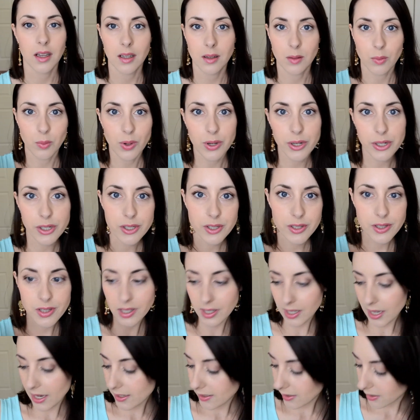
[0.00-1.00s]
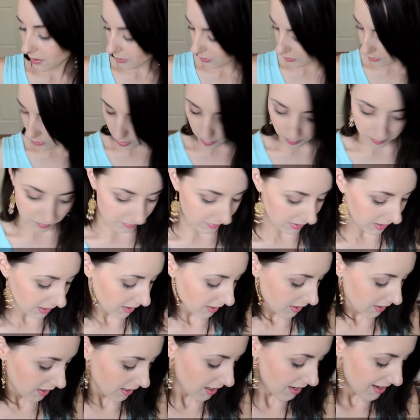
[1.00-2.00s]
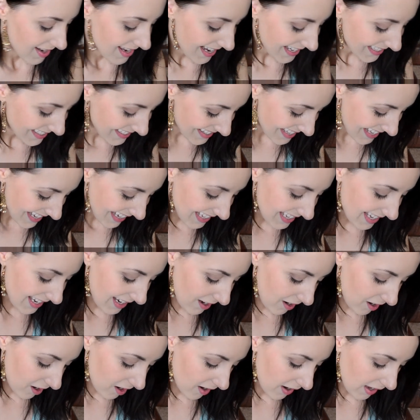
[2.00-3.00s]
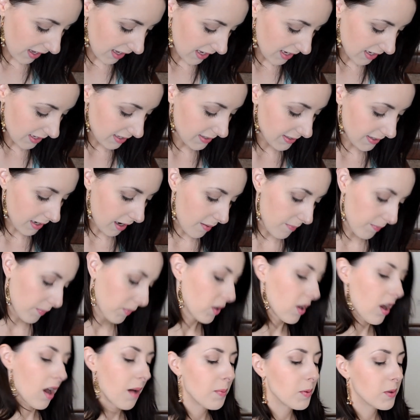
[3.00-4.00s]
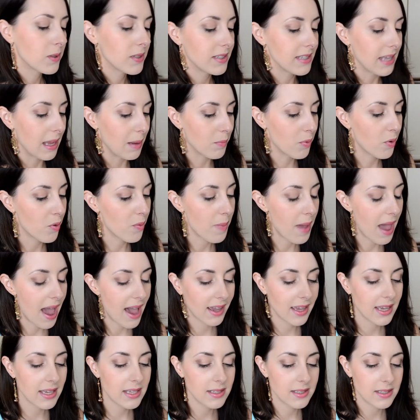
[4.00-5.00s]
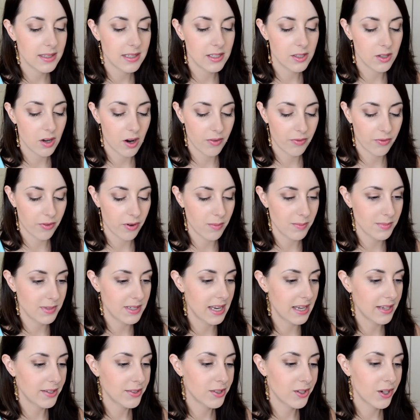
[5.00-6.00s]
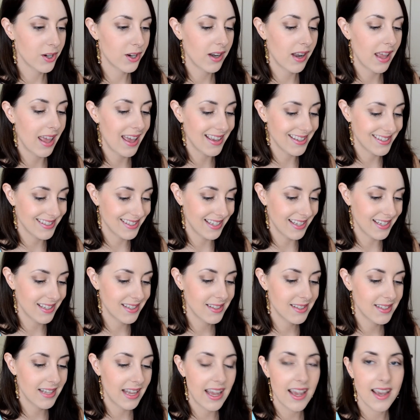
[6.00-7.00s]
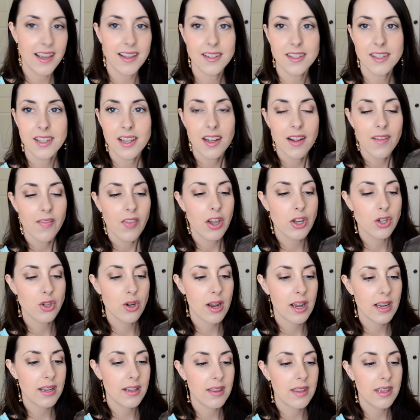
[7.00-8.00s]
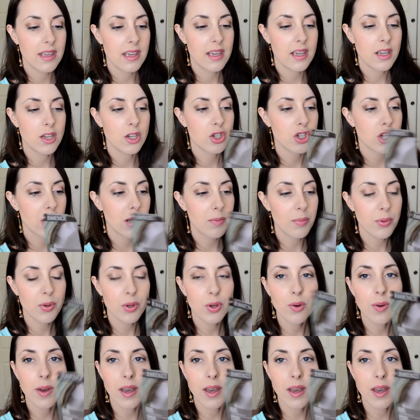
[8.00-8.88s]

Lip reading: where's the Castile soap? Next thing in here is a couple sample packets. These are from Desert Essence, and I tried the shampoo